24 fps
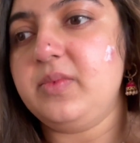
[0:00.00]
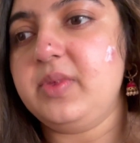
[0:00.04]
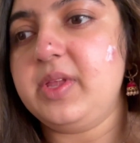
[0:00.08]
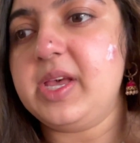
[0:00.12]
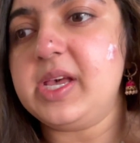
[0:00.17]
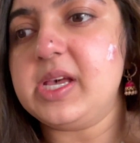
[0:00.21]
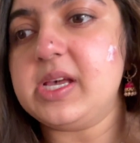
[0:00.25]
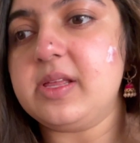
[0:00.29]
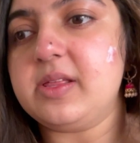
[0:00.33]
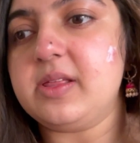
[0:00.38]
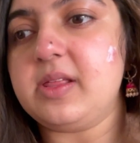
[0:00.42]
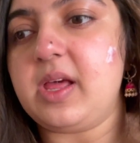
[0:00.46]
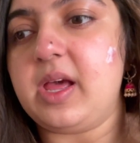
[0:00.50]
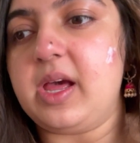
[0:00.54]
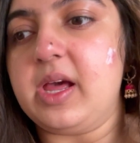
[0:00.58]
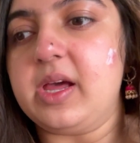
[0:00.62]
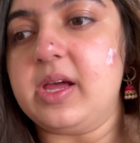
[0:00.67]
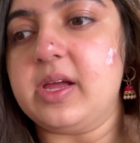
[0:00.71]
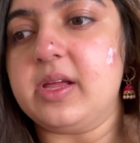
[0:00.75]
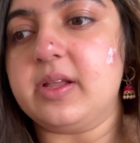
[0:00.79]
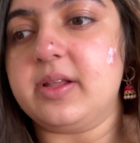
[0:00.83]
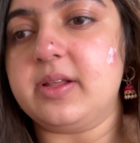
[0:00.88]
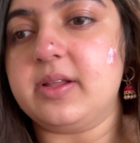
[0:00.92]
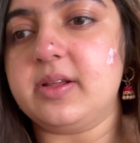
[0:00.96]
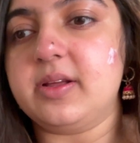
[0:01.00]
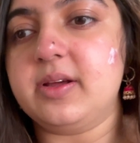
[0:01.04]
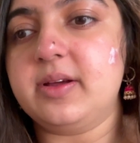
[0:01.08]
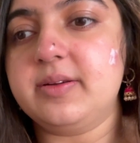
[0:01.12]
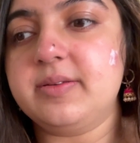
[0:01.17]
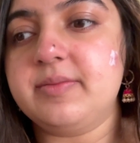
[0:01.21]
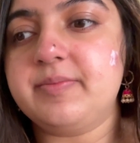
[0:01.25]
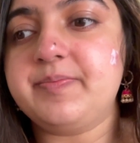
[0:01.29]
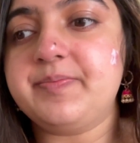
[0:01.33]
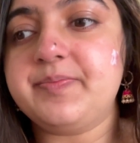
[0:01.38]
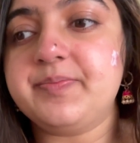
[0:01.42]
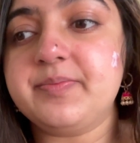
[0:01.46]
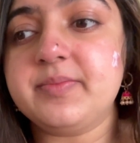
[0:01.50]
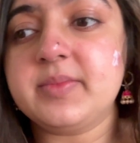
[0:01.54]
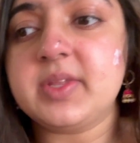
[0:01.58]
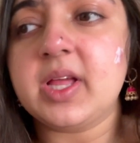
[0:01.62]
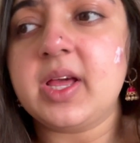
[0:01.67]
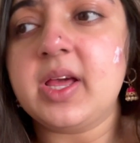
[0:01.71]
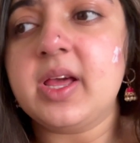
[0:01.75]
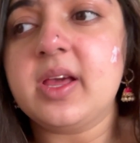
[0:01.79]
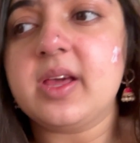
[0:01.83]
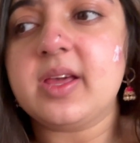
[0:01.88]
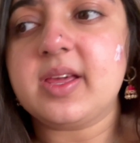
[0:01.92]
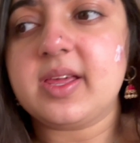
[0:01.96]
And then,
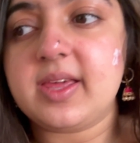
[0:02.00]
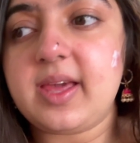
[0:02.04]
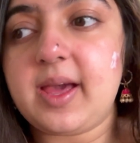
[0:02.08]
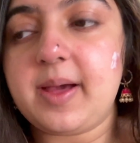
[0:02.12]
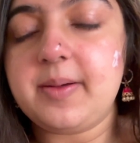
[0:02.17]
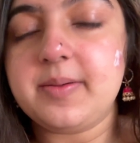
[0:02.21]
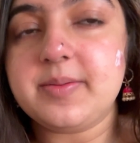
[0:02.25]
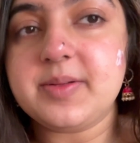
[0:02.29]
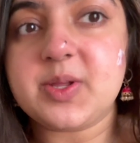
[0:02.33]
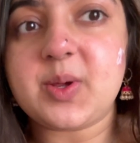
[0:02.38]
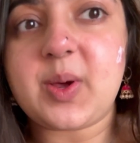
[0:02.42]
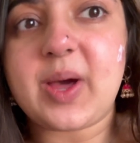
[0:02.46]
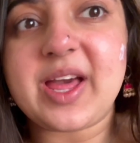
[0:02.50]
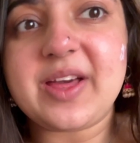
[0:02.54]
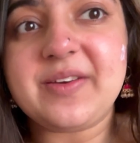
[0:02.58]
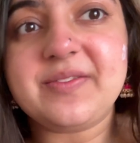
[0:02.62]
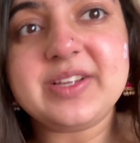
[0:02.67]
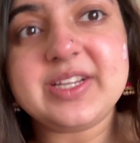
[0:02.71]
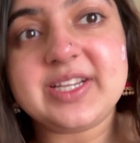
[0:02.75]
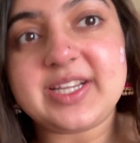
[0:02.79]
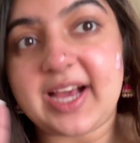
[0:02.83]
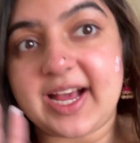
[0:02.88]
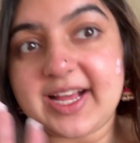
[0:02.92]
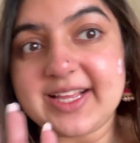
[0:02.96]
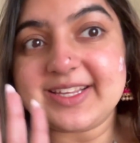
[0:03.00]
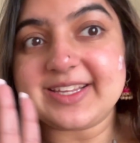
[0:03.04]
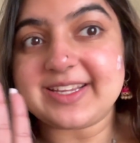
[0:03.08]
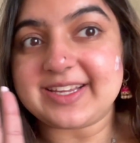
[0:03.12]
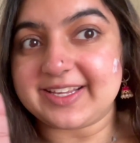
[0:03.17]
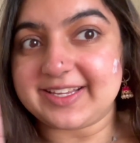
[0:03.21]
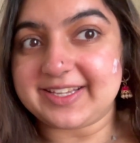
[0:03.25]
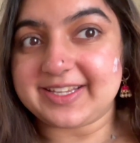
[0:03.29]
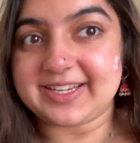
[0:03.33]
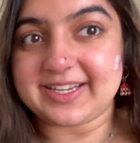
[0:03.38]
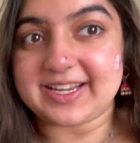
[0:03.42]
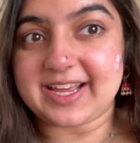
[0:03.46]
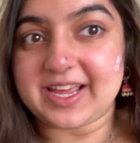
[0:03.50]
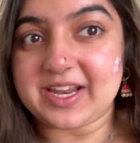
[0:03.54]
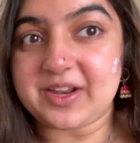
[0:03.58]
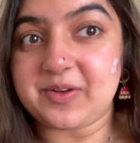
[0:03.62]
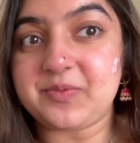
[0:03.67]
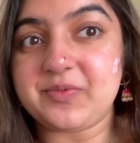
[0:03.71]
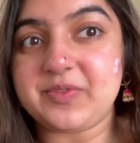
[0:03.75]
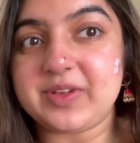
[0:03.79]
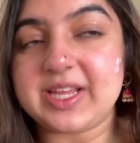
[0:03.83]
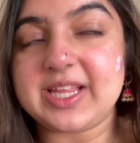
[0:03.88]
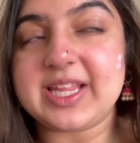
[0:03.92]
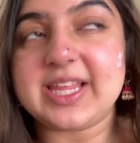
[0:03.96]
yeah, so I have a dance class tonight, and
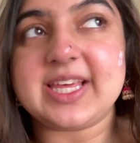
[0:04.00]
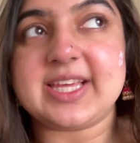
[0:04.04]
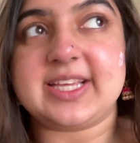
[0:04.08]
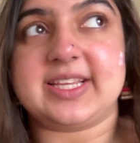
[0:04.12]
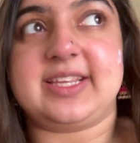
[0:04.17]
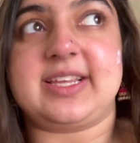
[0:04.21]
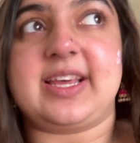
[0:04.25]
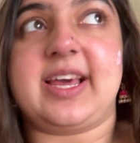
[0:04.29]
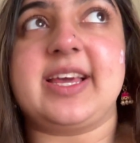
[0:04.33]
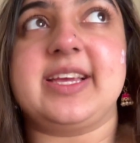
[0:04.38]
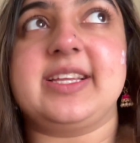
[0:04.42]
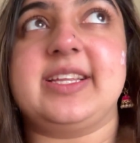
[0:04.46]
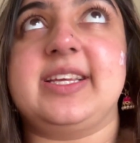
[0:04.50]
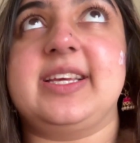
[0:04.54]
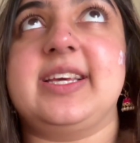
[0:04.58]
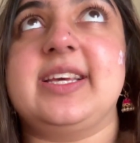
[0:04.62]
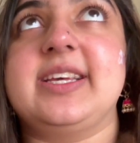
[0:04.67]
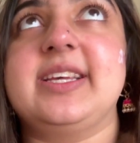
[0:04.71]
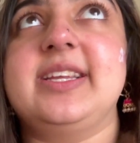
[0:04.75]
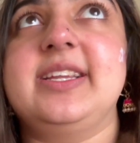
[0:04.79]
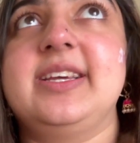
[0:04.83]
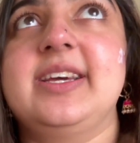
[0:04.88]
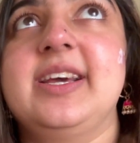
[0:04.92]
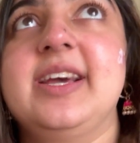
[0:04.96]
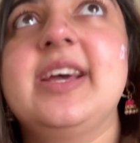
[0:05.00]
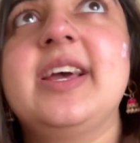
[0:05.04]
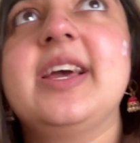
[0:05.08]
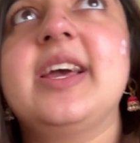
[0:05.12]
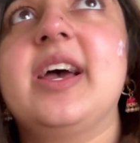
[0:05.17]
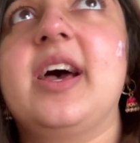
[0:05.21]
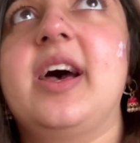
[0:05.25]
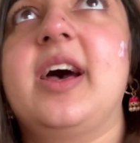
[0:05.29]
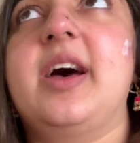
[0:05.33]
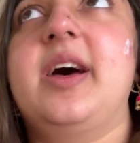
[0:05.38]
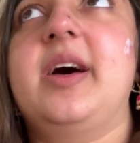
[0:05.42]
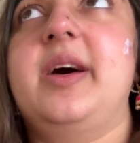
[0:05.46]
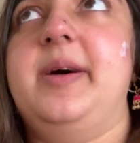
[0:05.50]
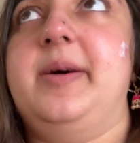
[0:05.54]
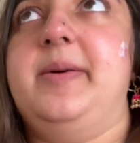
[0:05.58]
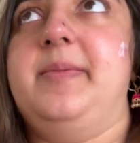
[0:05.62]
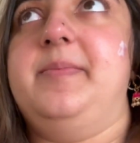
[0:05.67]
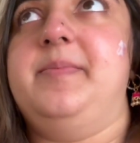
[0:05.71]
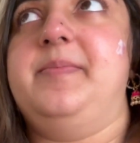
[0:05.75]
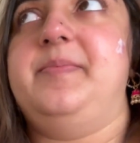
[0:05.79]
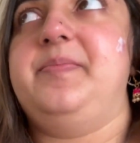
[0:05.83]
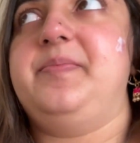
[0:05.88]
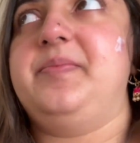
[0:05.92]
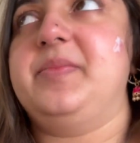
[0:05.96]
I'm really excited.
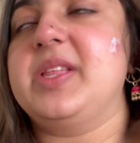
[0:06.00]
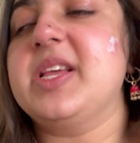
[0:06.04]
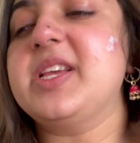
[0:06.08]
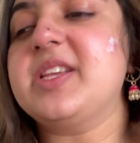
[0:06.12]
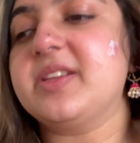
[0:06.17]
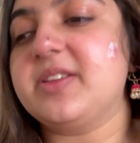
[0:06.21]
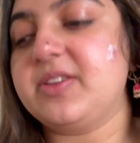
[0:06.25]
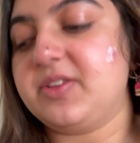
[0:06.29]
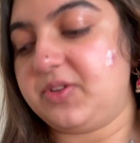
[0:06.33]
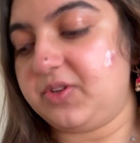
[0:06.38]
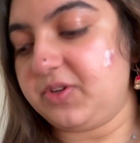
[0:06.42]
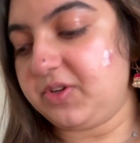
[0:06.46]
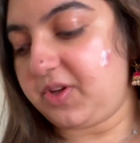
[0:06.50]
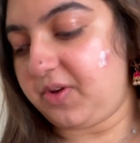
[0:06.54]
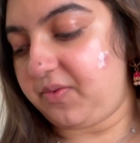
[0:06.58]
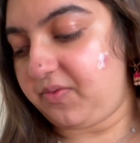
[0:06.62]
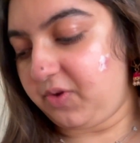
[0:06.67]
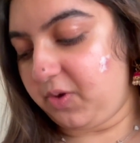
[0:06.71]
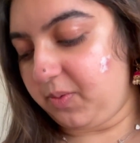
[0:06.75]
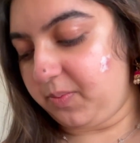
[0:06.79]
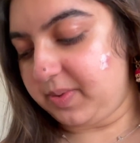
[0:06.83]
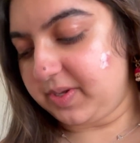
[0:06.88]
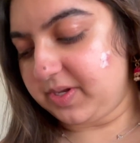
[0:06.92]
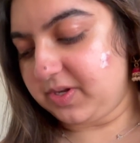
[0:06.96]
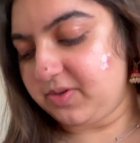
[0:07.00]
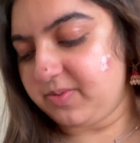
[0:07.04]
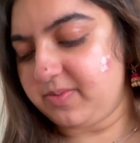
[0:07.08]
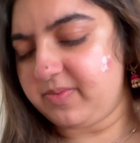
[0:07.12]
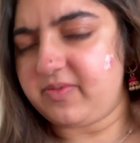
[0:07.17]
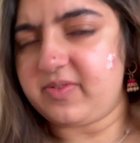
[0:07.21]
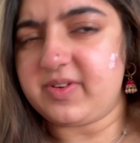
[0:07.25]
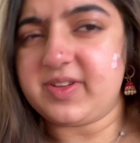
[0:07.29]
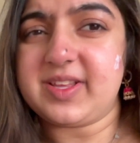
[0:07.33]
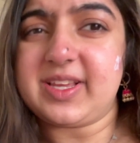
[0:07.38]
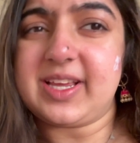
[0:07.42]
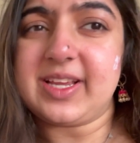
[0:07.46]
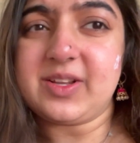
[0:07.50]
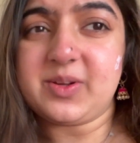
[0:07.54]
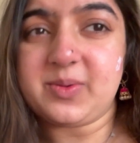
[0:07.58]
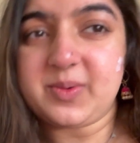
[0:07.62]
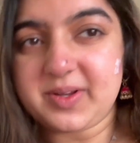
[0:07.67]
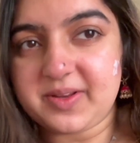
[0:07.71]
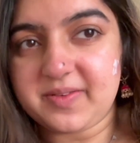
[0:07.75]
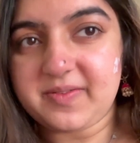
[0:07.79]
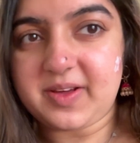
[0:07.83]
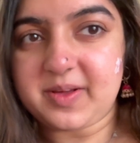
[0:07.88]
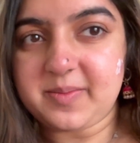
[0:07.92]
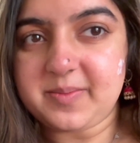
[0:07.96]
Is it a studio I've not been to before? It's like
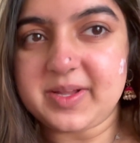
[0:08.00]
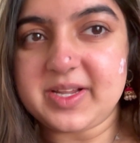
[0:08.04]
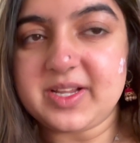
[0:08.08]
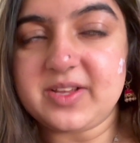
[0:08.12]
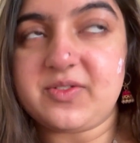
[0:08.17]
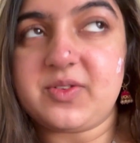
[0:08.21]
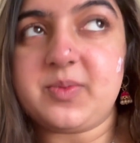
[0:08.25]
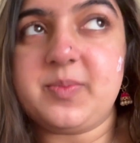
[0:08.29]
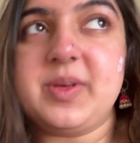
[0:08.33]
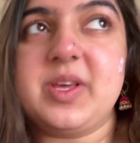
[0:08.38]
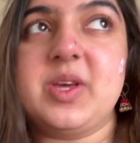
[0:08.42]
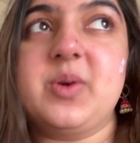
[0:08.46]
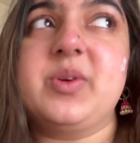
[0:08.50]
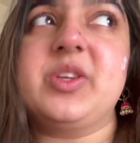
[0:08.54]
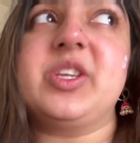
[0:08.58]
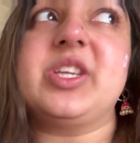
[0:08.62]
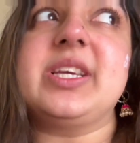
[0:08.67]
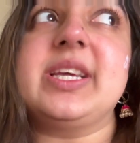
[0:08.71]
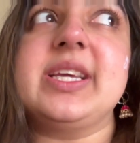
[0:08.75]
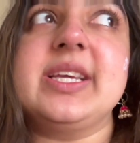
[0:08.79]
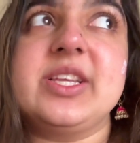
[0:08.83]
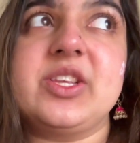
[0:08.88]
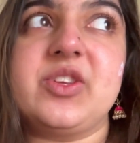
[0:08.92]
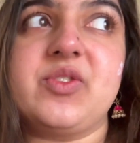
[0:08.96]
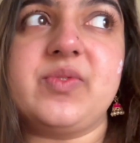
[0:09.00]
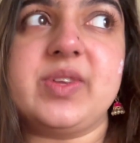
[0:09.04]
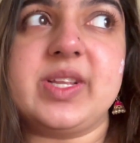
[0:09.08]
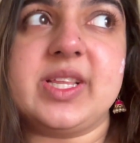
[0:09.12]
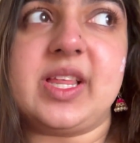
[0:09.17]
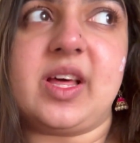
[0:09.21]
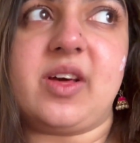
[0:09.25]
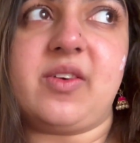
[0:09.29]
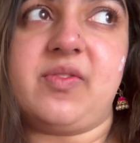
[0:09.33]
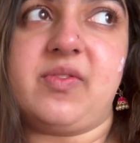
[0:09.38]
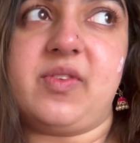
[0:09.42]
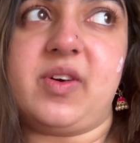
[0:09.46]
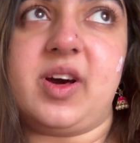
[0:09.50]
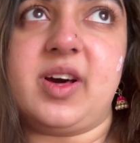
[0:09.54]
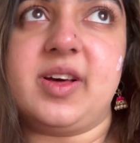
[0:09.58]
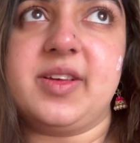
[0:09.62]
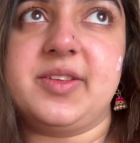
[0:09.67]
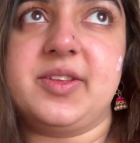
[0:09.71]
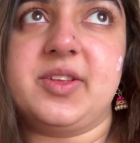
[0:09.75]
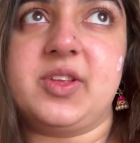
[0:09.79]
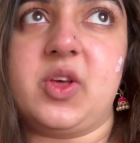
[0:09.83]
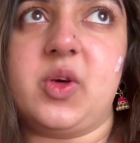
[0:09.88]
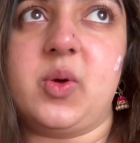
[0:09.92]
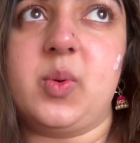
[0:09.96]
25 minutes from here, which isn't really that far,
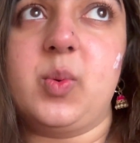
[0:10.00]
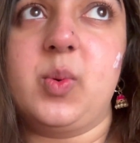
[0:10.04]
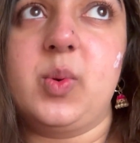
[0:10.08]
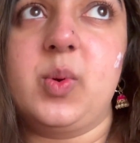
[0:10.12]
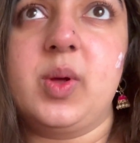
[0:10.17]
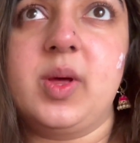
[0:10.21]
so